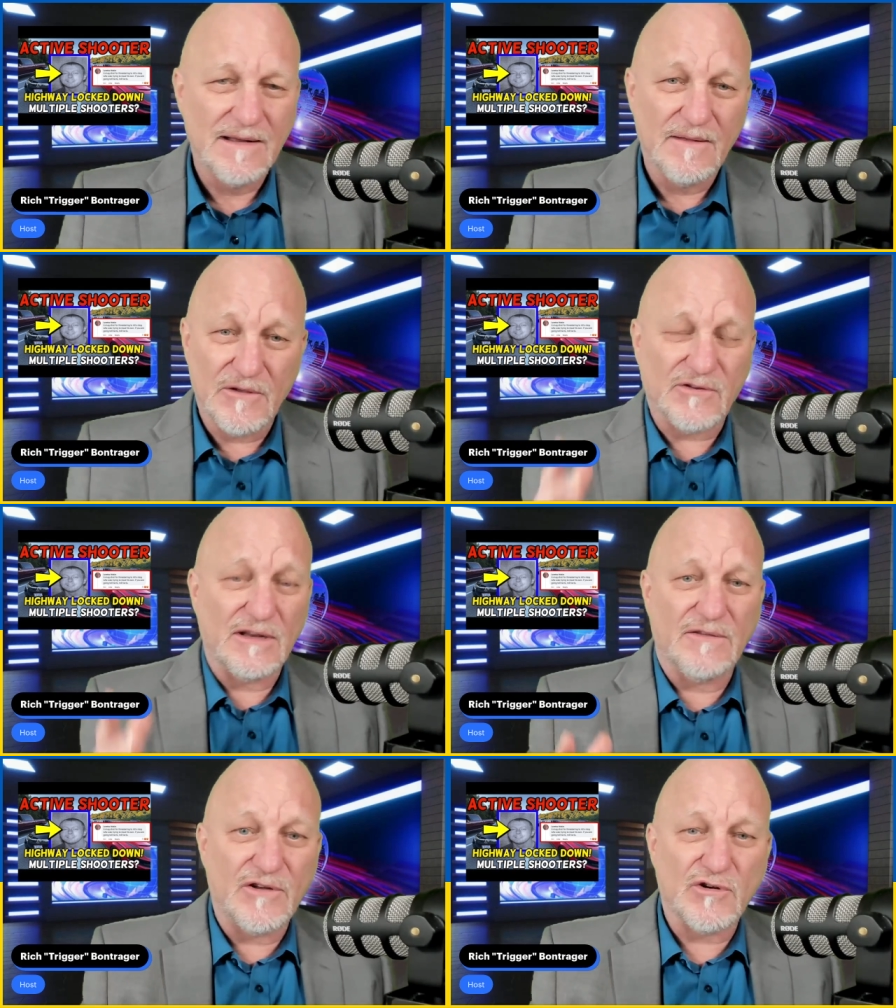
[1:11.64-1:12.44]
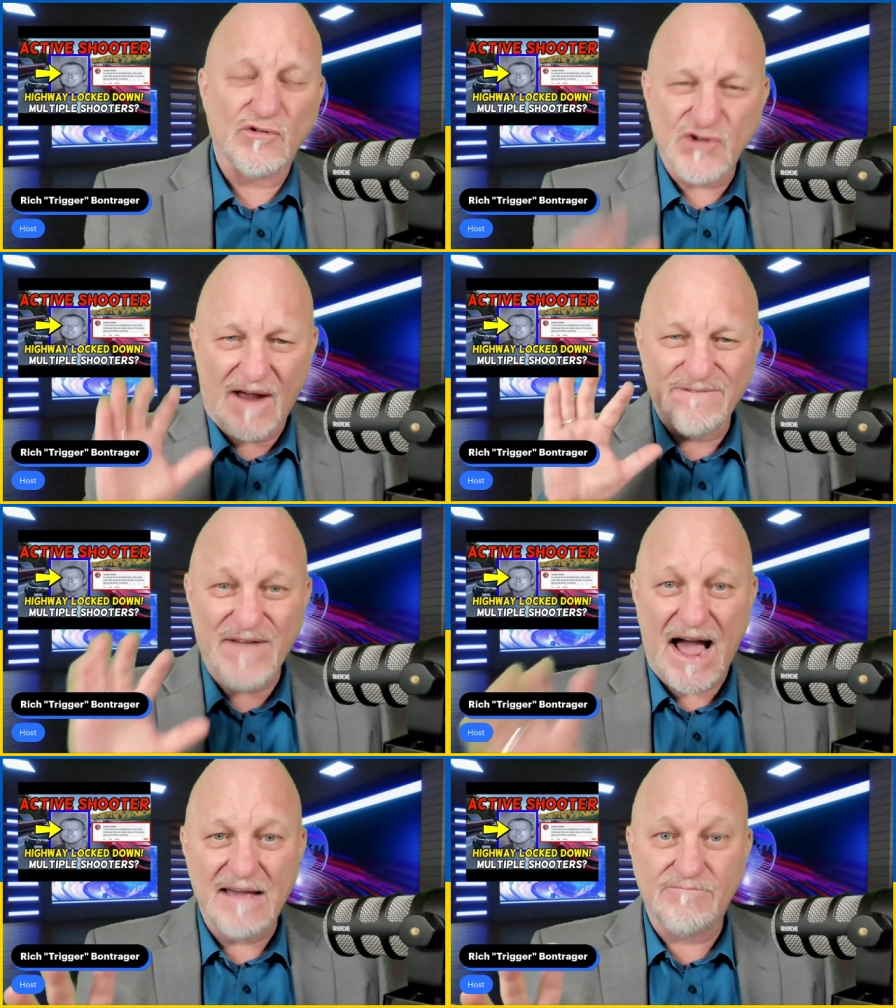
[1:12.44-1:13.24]
This individual shot
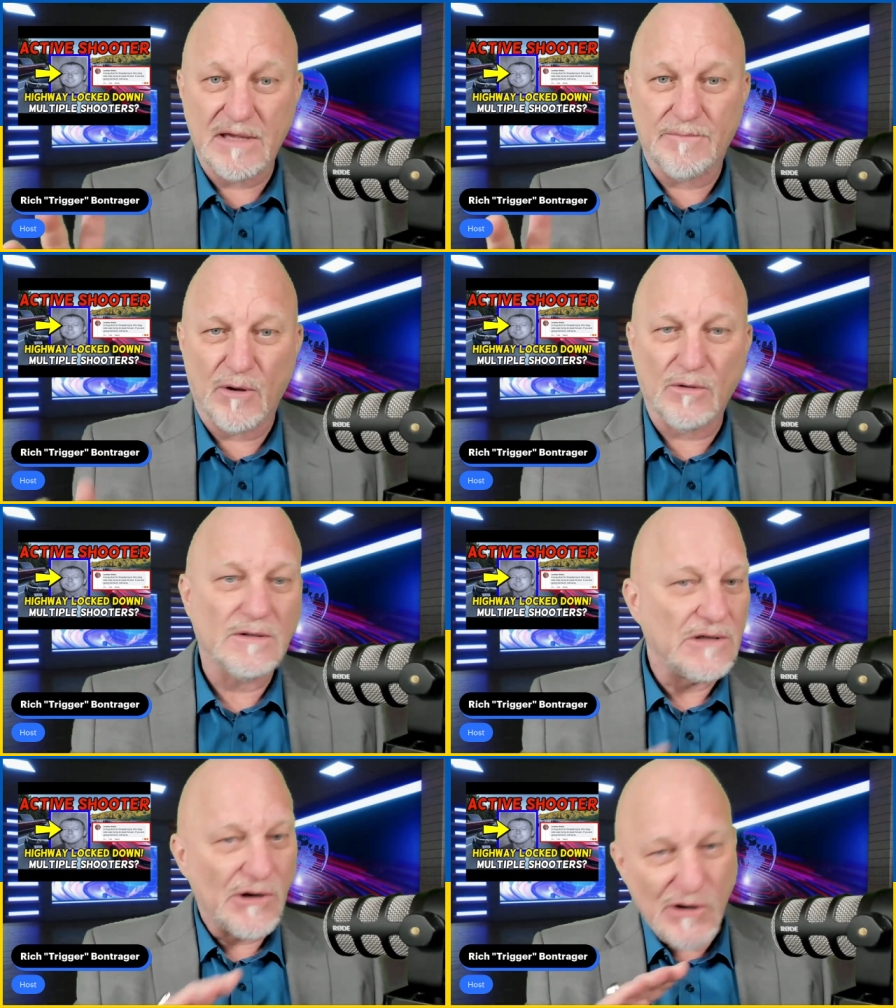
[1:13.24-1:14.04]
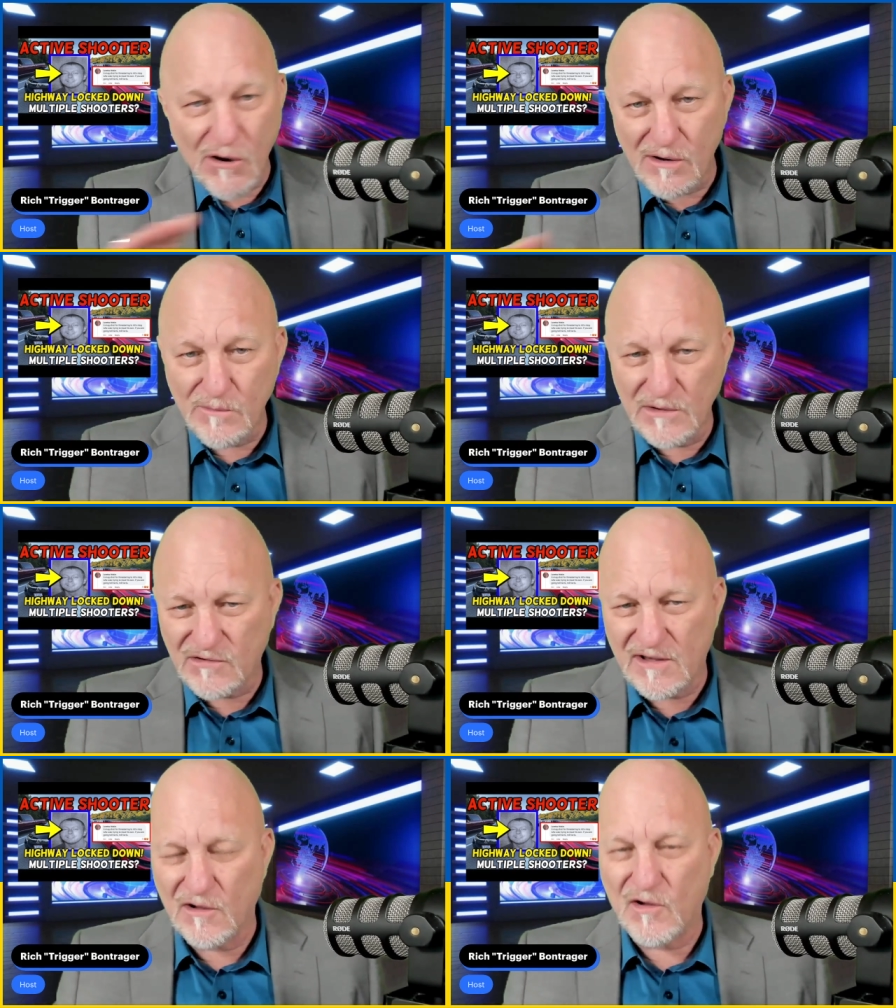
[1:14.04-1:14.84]
five people. No one was
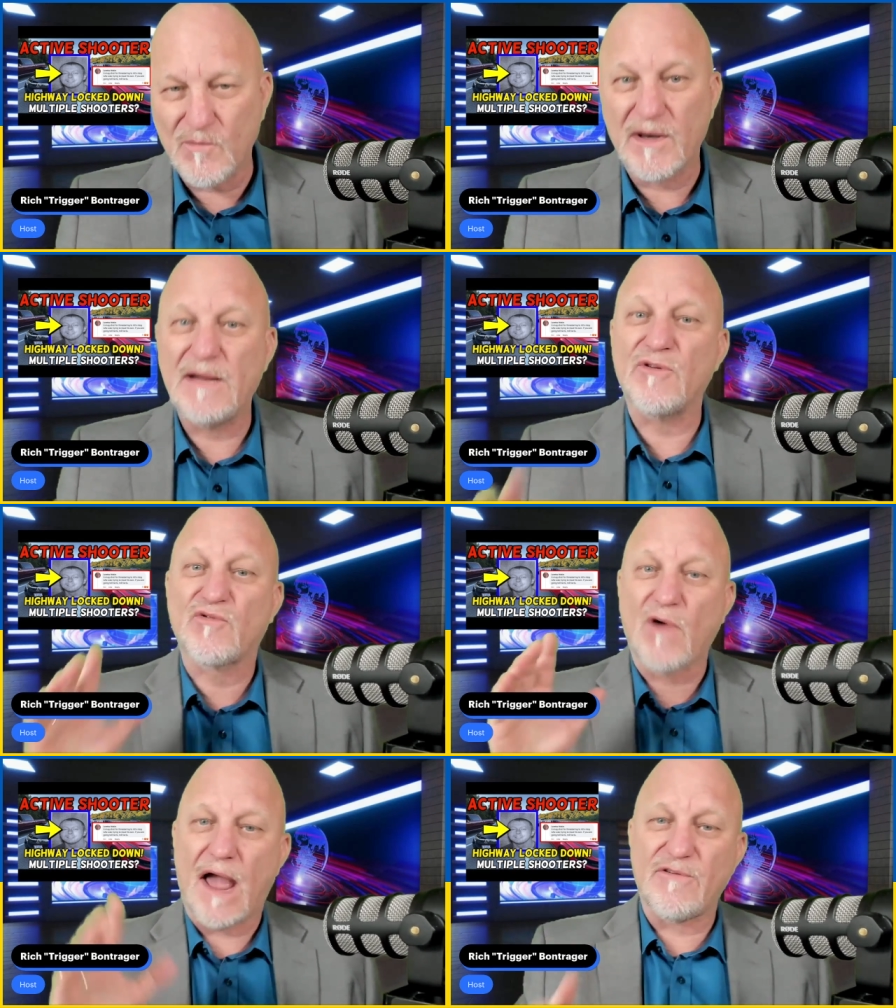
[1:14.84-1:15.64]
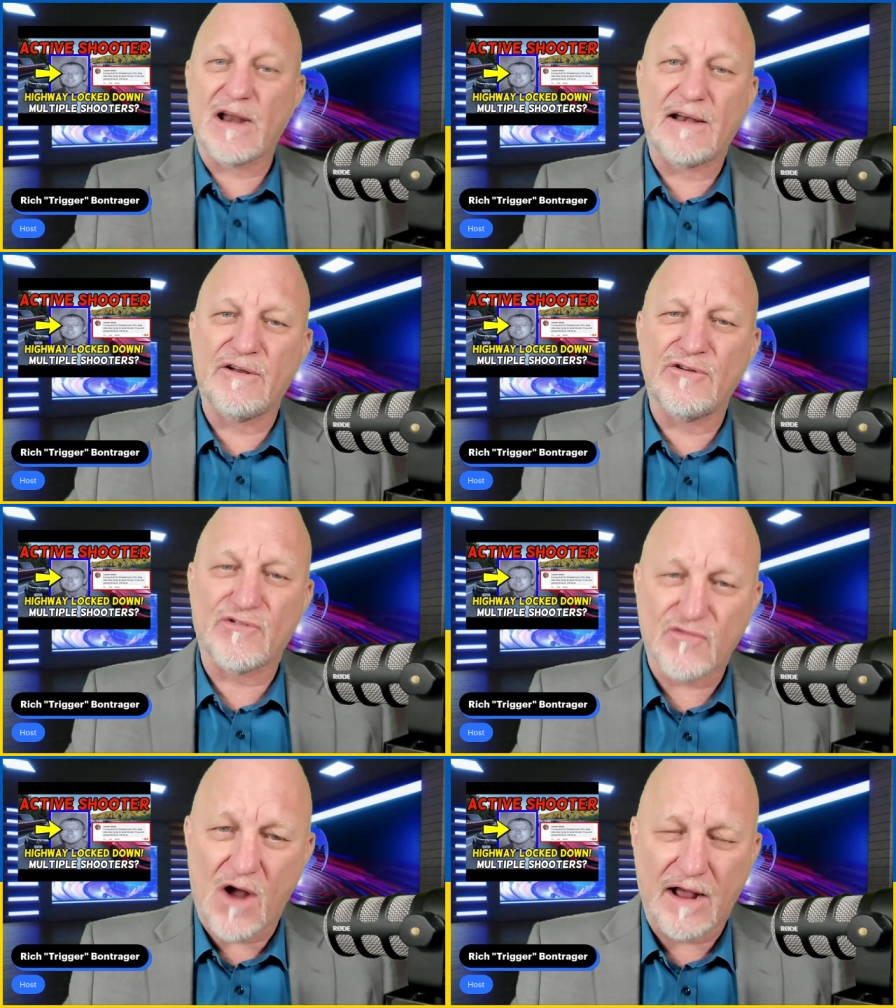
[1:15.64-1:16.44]
killed, but he was driving on in his
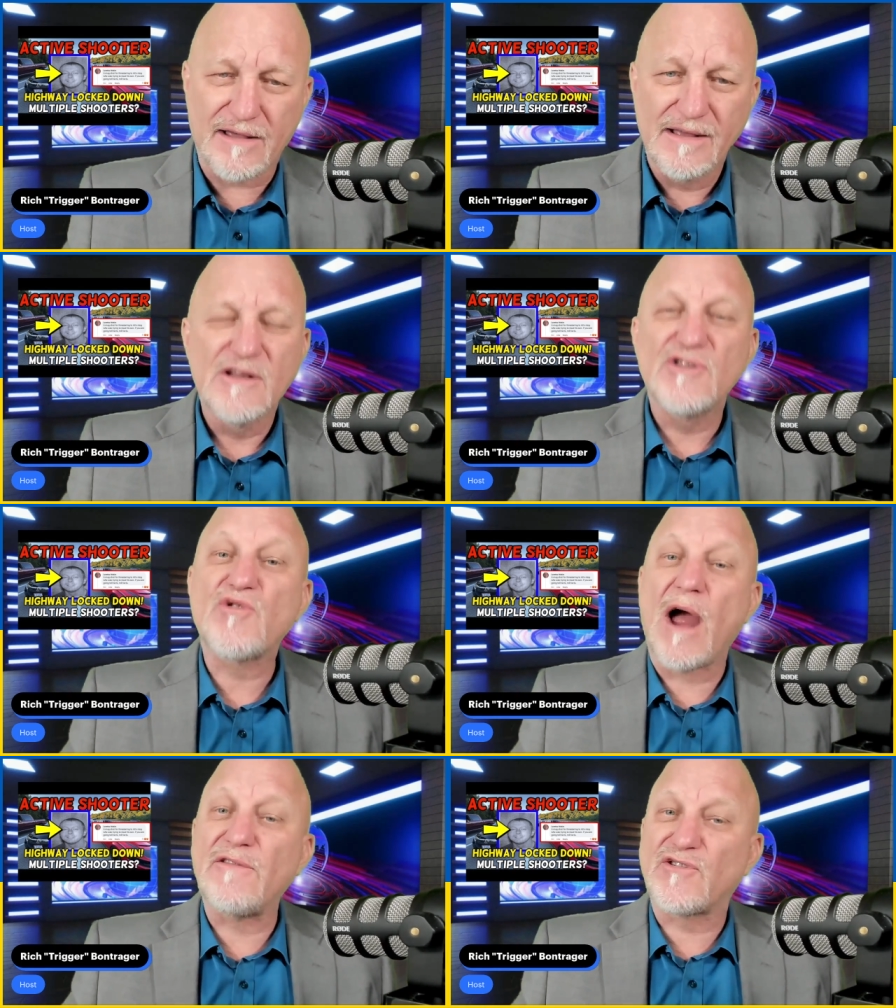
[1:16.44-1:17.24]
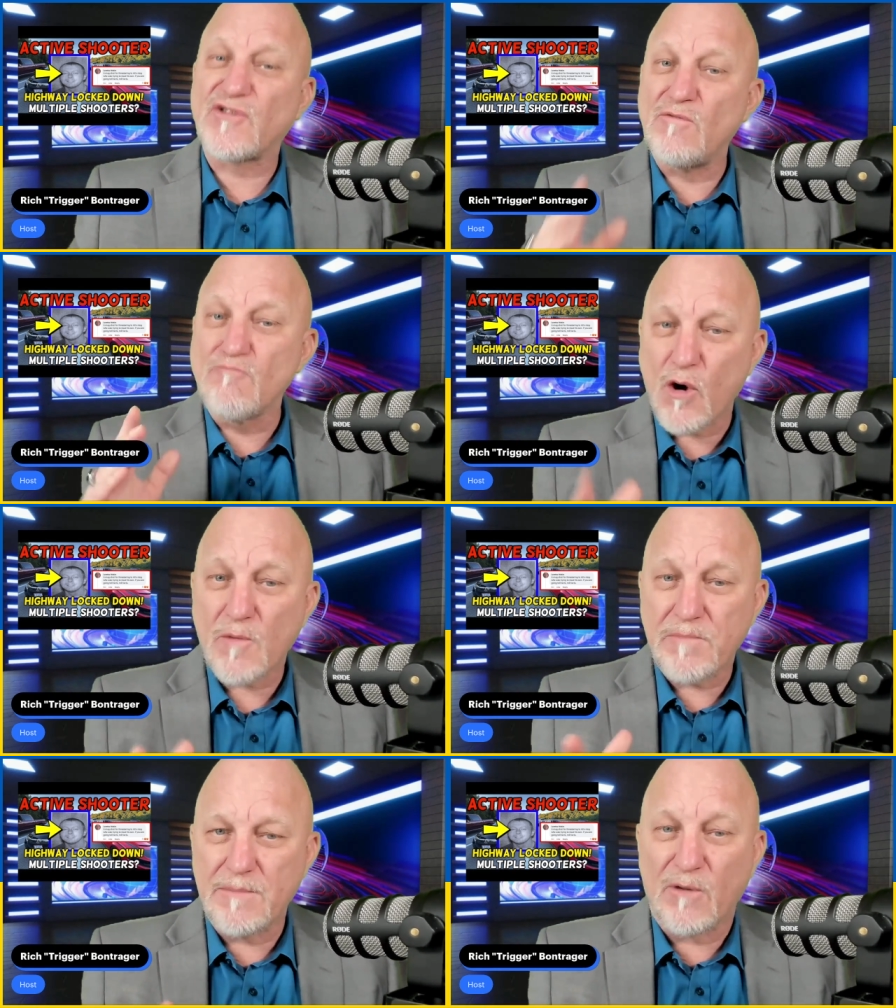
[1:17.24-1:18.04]
truck trying to shoot more
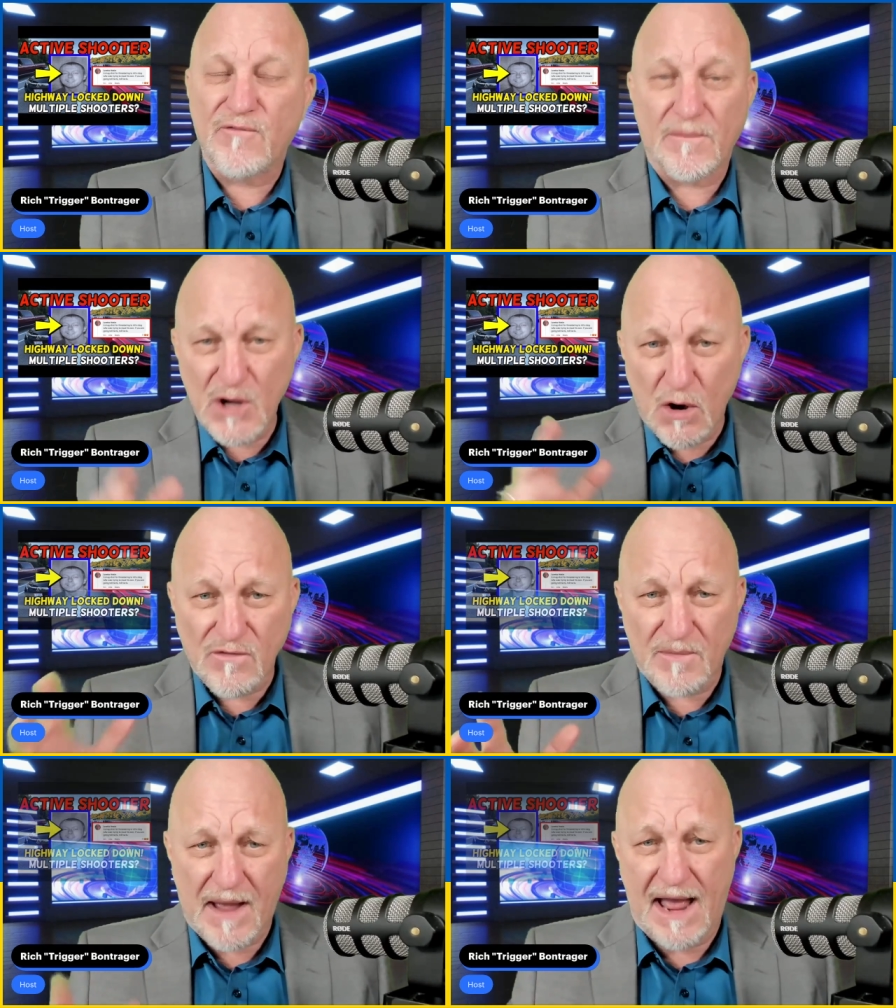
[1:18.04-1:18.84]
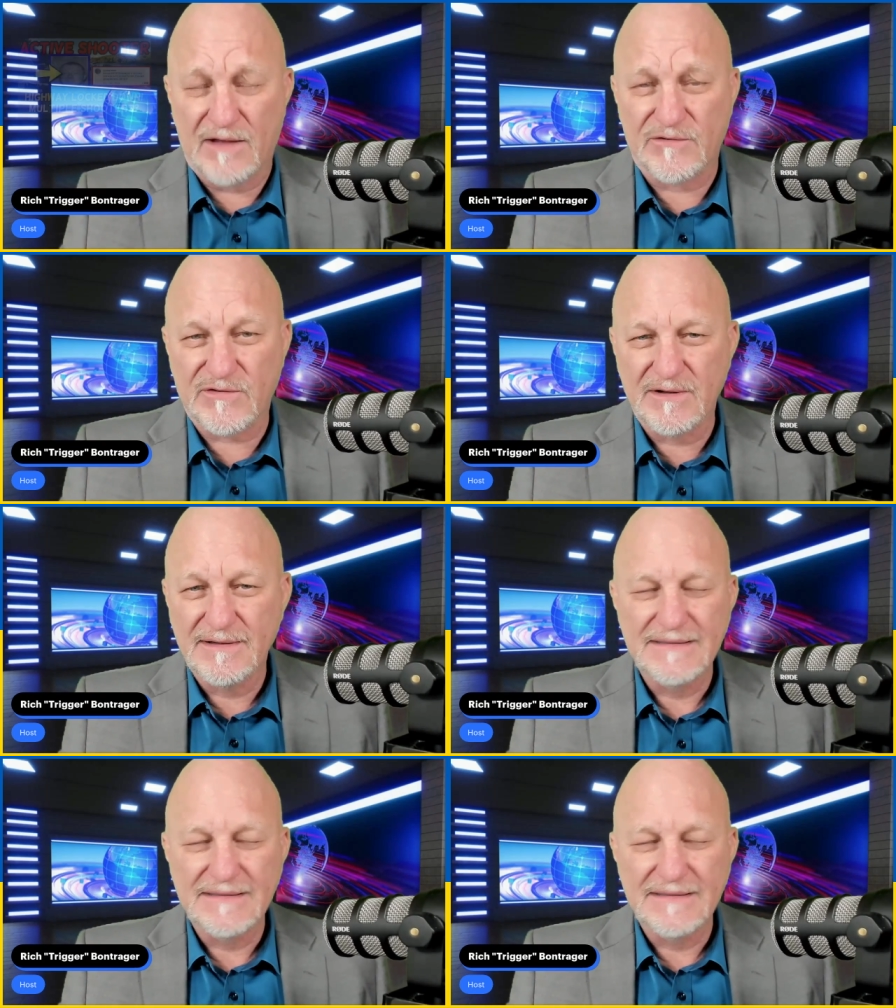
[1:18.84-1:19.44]
people from the overpass.